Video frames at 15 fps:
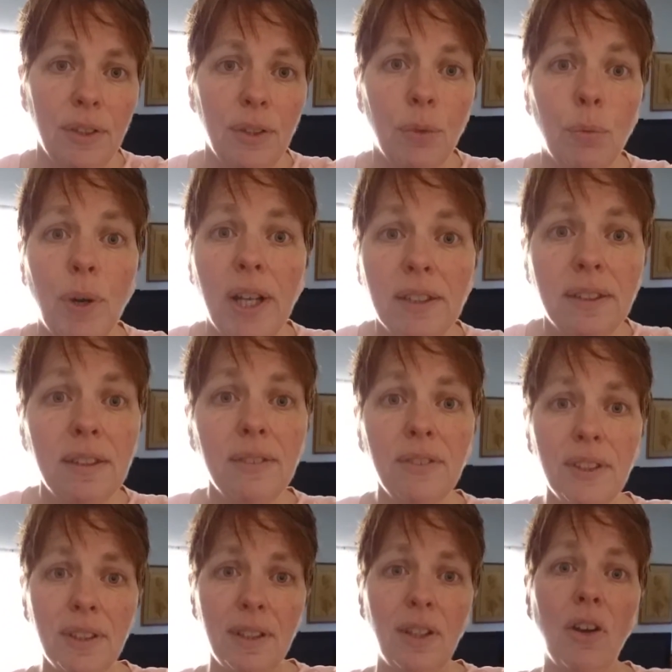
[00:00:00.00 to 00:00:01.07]
The rest of
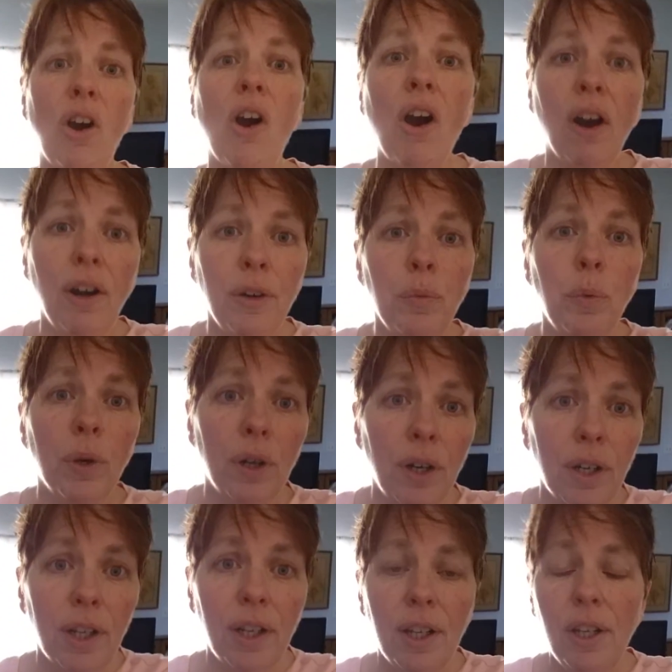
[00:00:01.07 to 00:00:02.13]
it, the hard
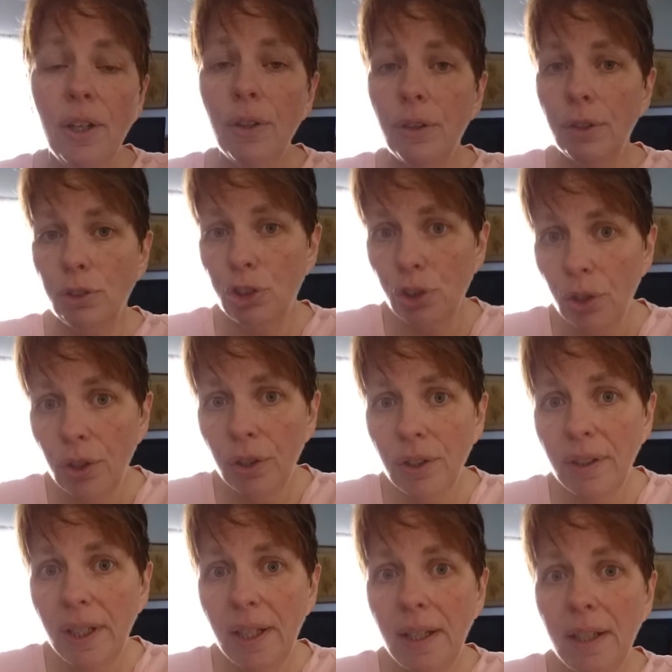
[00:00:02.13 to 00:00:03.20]
work, the
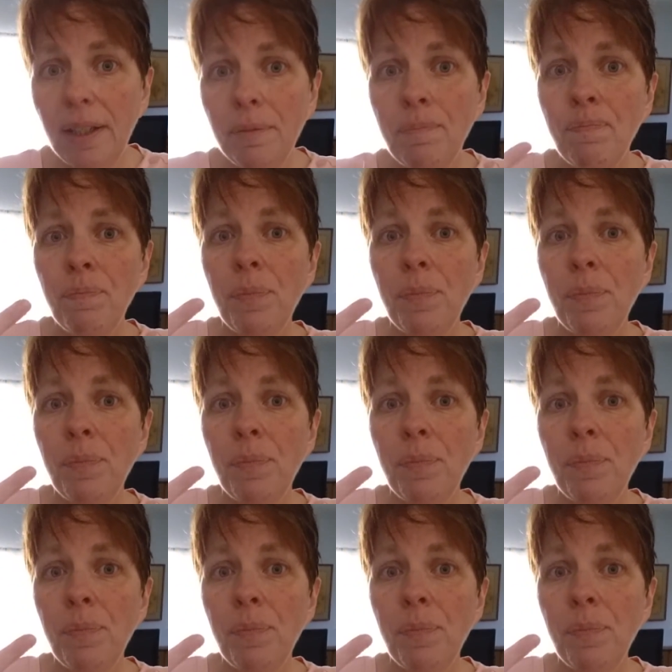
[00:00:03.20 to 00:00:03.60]
journaling,